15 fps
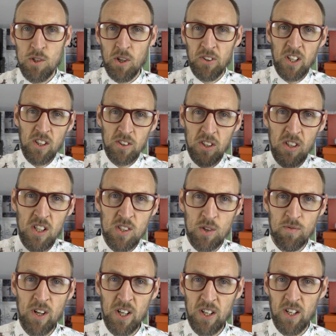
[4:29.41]
So I think I do need
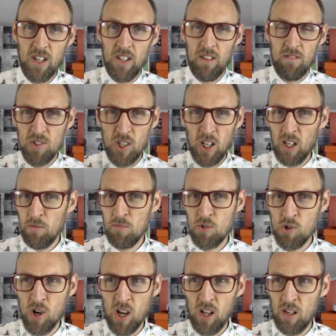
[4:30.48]
to run a time
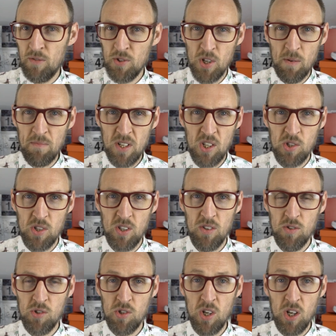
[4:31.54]
trial of some
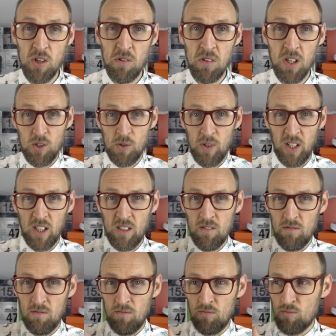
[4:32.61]
distance soon so I
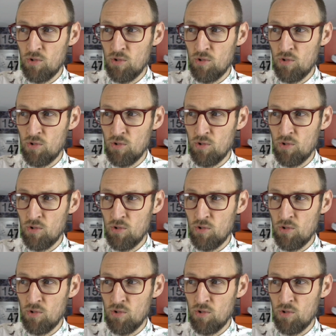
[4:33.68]
can